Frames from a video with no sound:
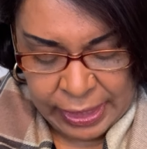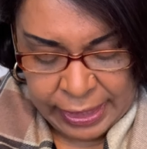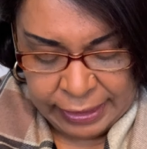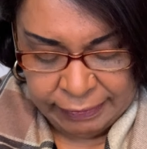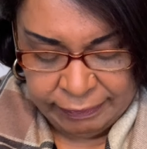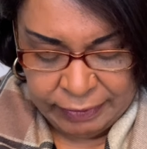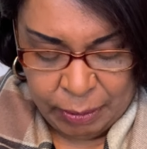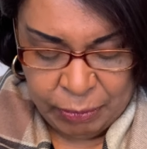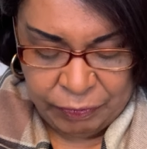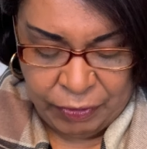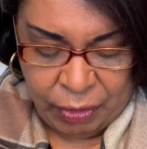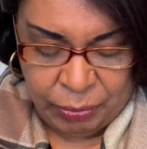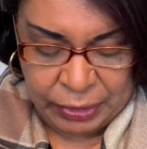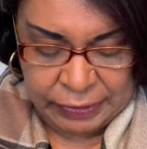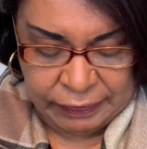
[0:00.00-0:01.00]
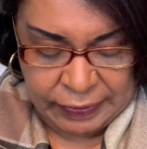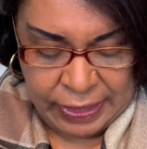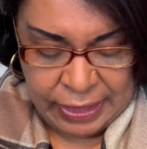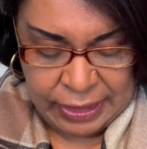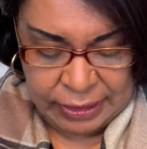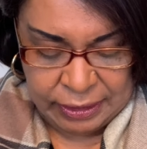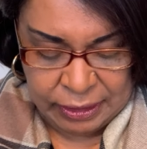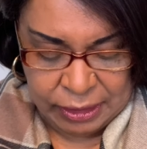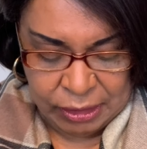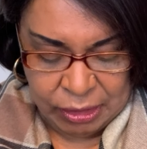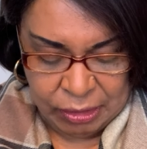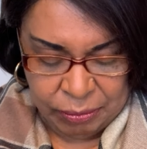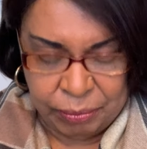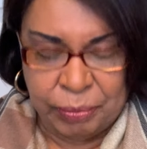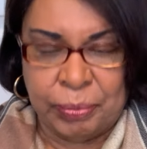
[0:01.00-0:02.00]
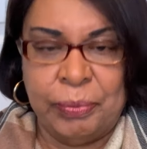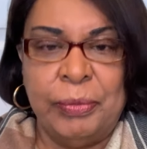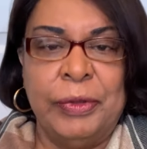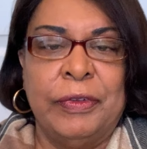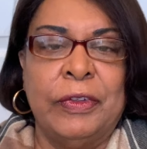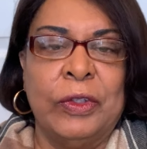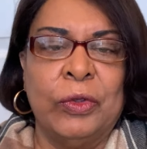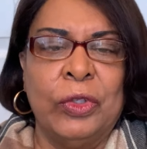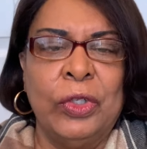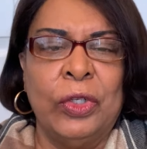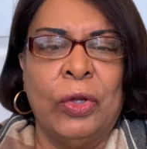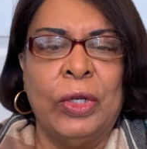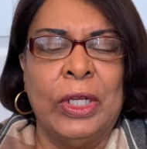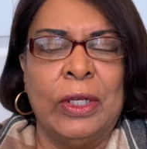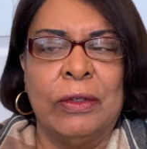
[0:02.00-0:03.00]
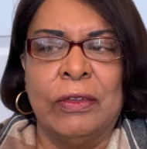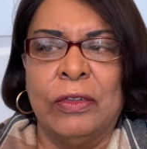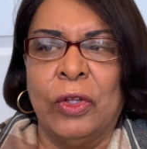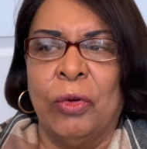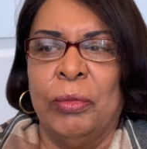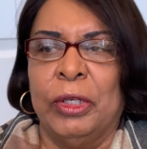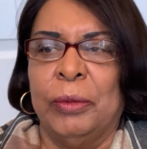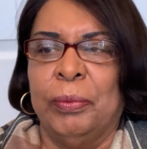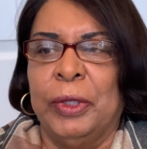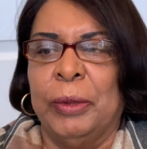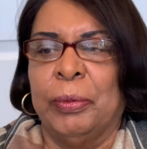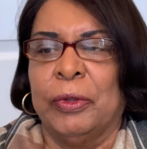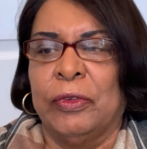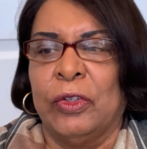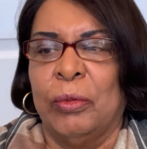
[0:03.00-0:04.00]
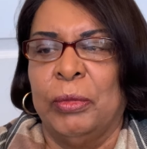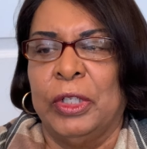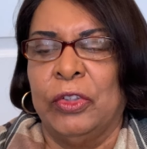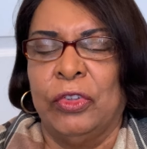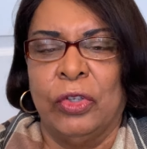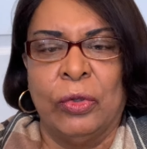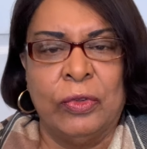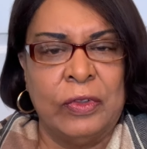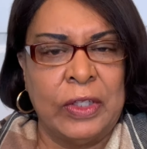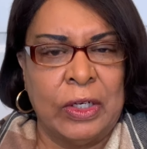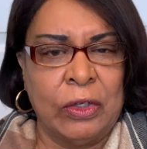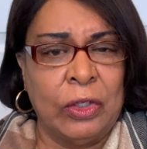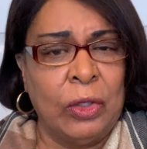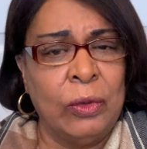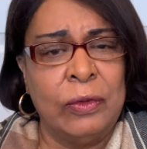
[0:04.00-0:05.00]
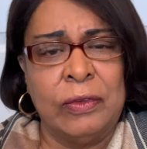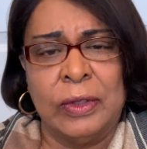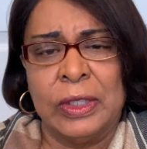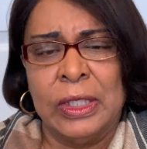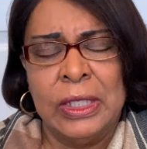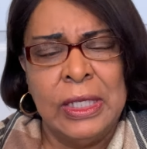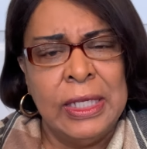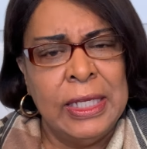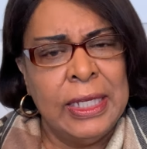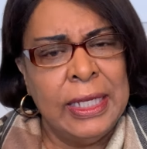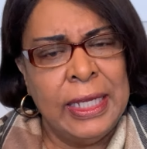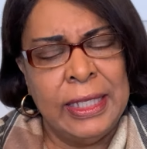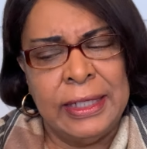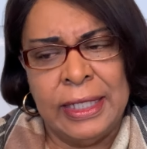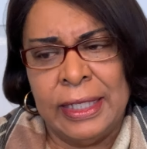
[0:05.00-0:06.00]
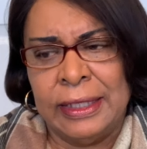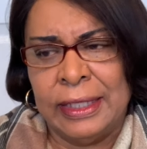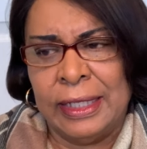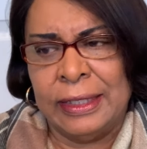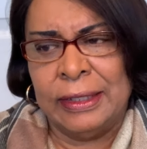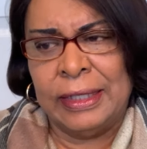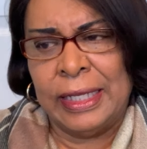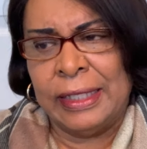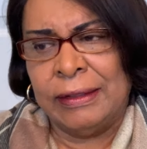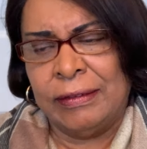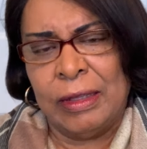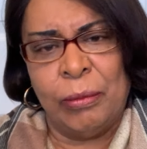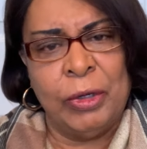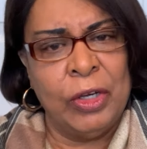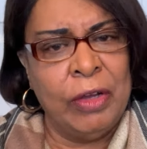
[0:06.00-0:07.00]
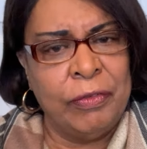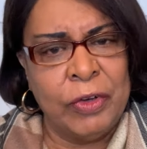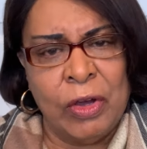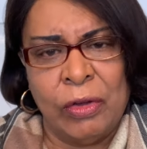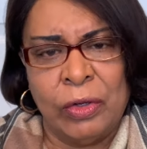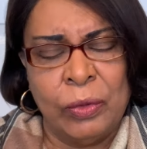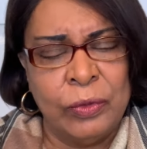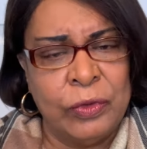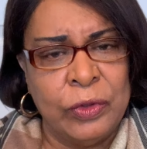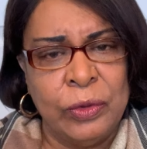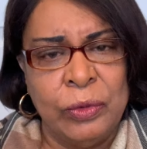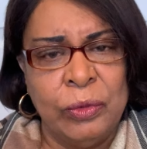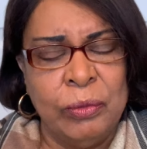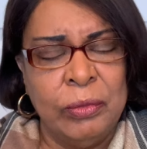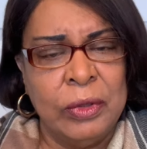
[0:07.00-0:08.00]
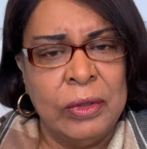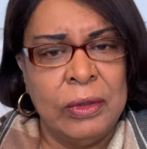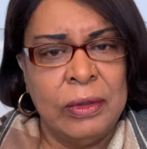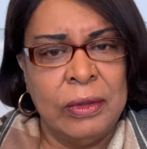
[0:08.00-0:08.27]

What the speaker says: As some have already done. So, you know, there are so many people, so many churches that are closing. And some have gone on Zoom.